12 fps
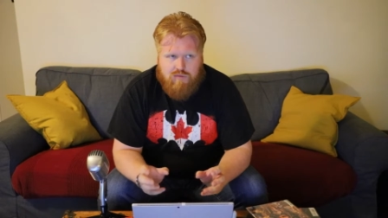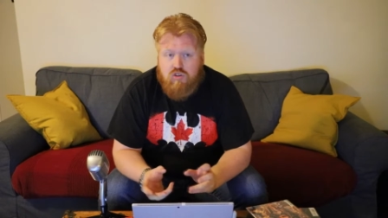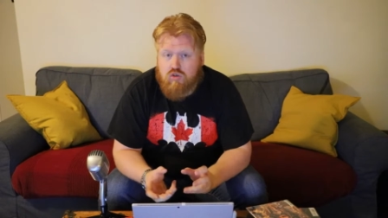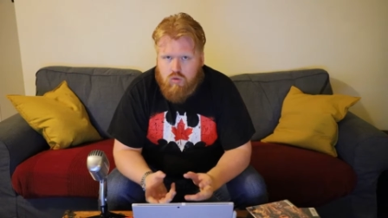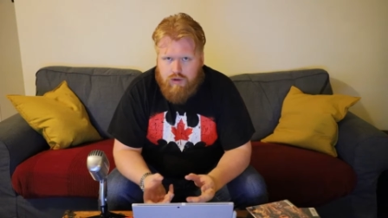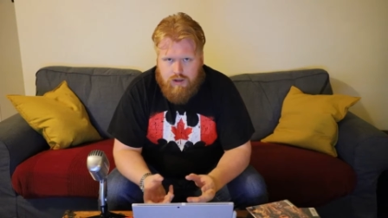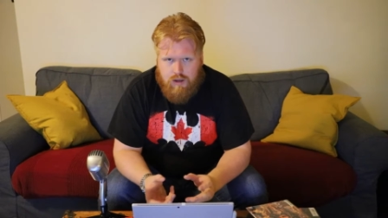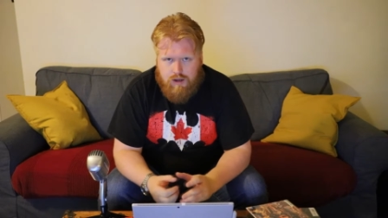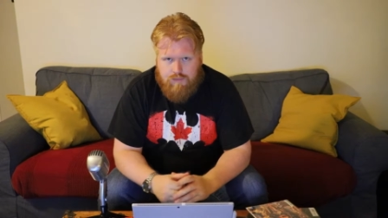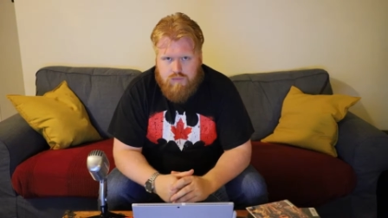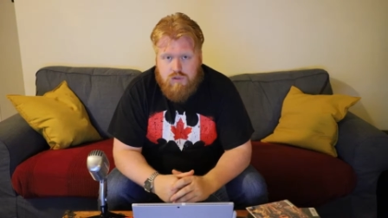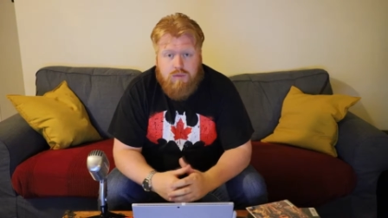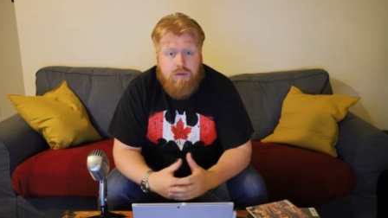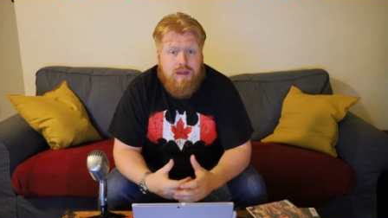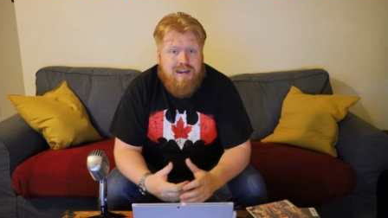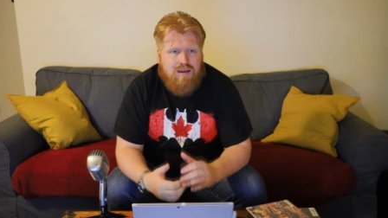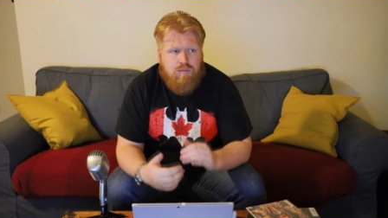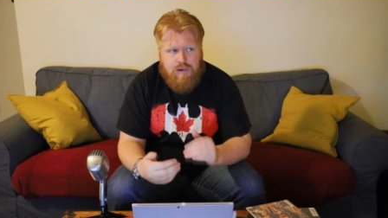storyline, something
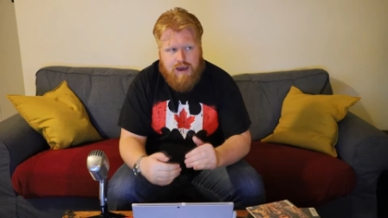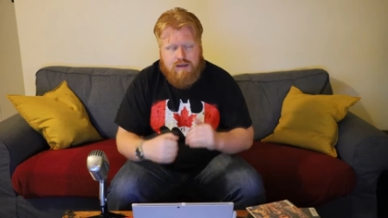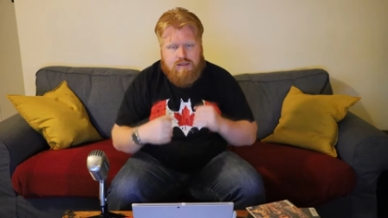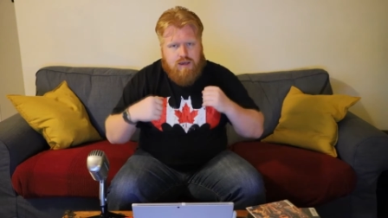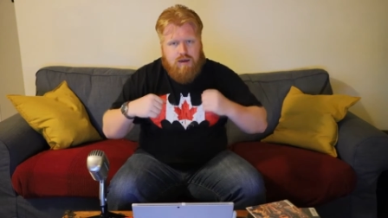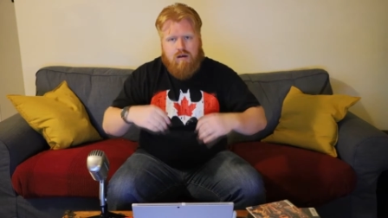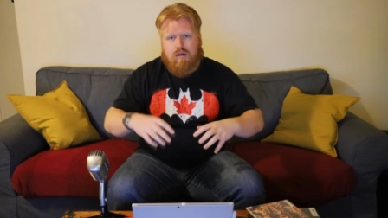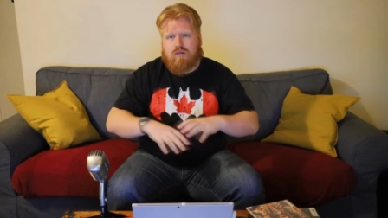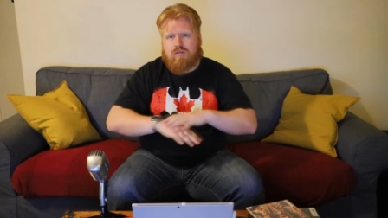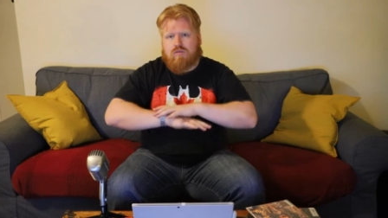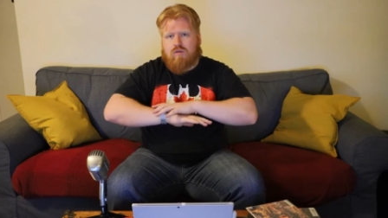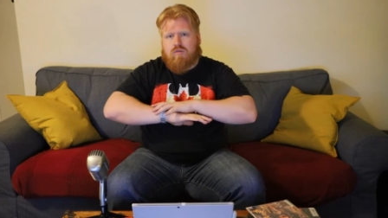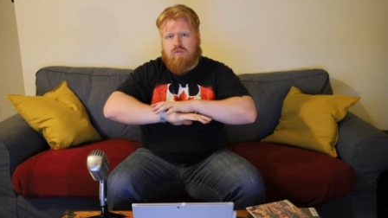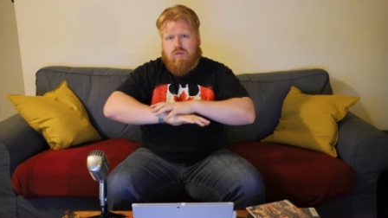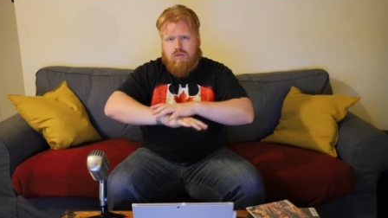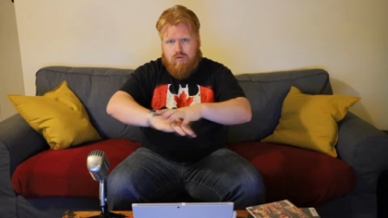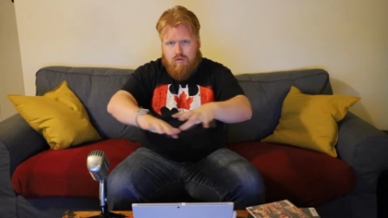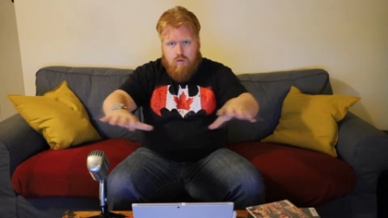that impacts characters
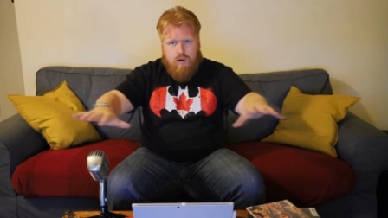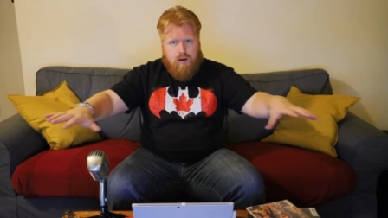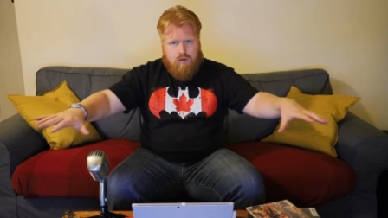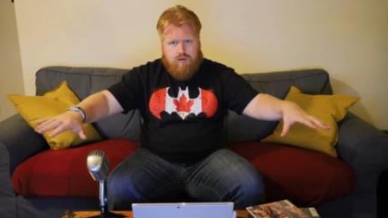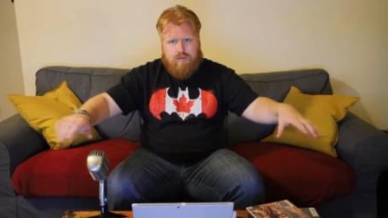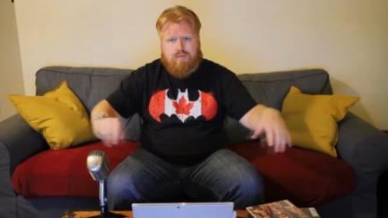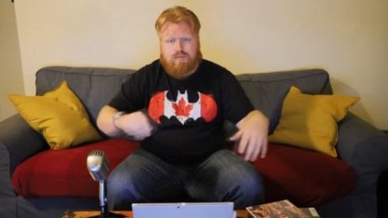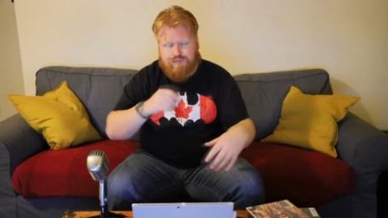throughout.